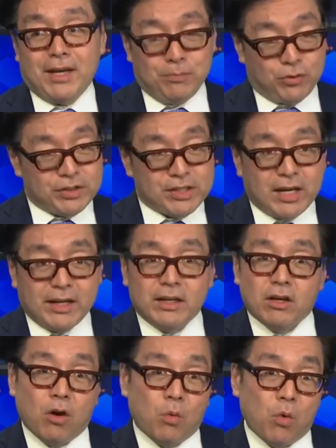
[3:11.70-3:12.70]
April
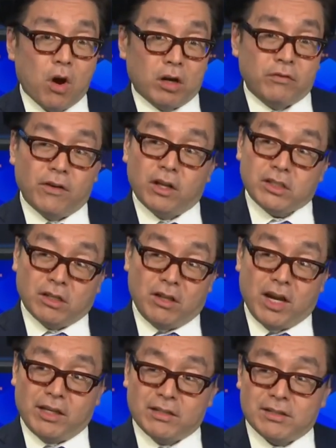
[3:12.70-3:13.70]
2nd, a waterfall
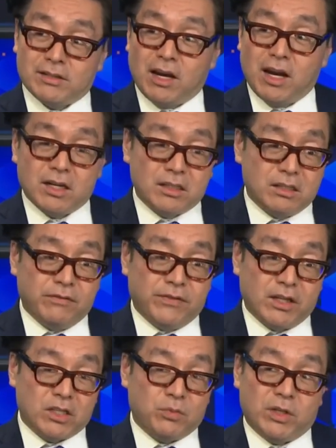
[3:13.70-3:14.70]
decline in stocks. The
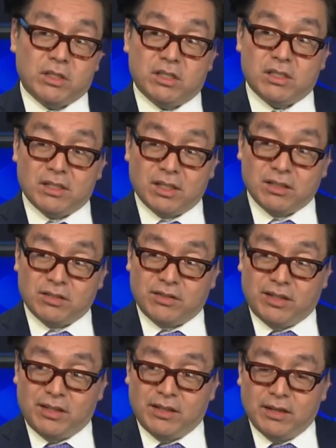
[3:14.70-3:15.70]
VIX went to
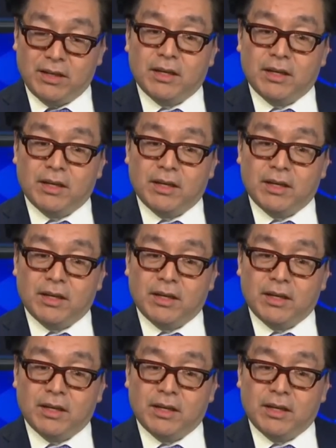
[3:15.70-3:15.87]
60,